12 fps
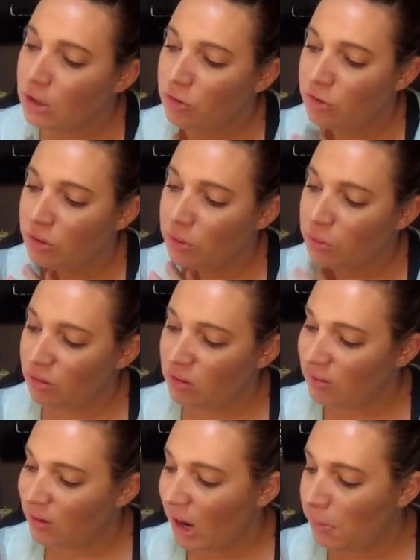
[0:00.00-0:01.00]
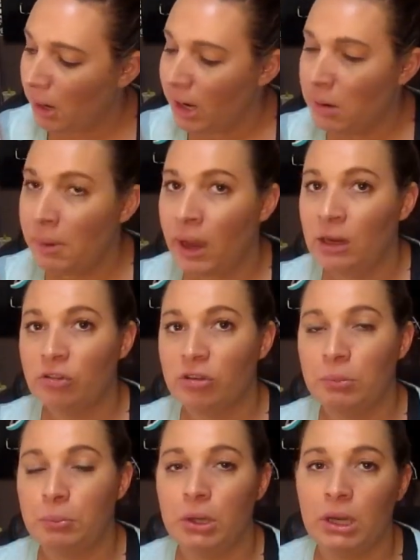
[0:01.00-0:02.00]
So this time I am
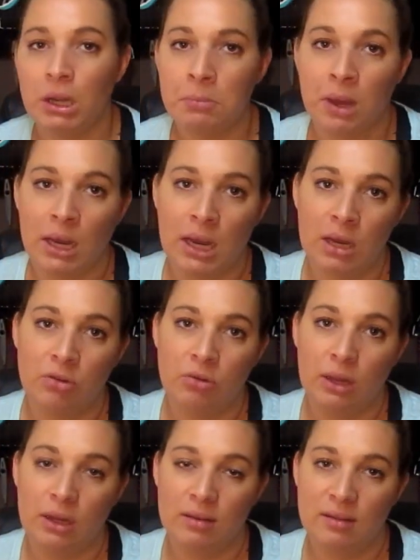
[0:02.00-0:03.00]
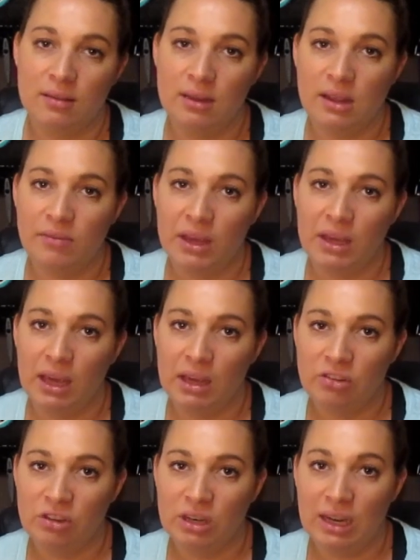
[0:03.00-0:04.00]
actually putting money into a Disney
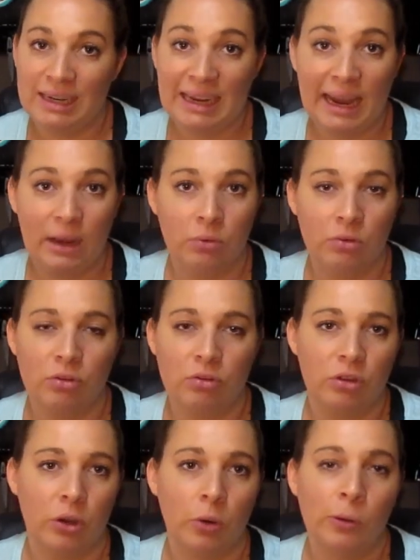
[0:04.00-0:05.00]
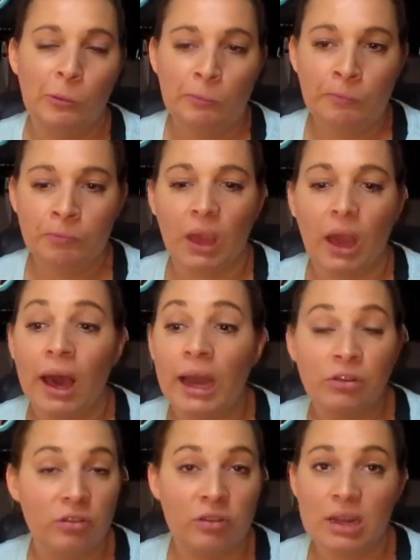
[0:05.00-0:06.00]
vacation account. So
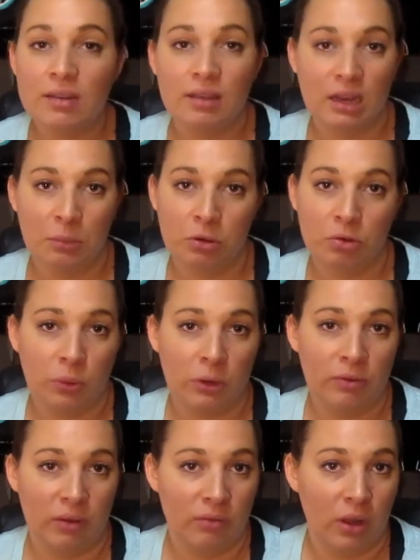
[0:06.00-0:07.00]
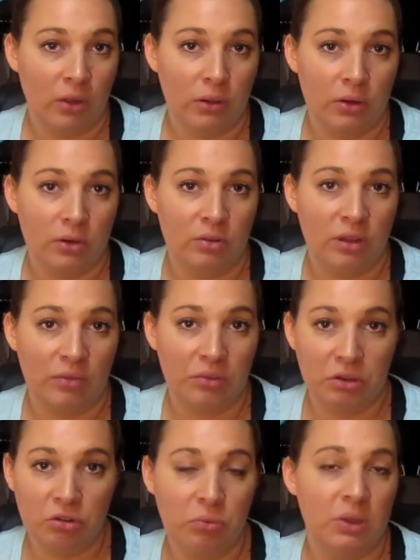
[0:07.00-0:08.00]
I just set aside to put $25
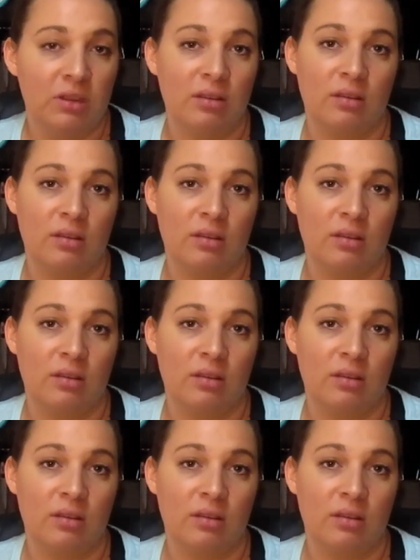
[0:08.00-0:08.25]
every 2 weeks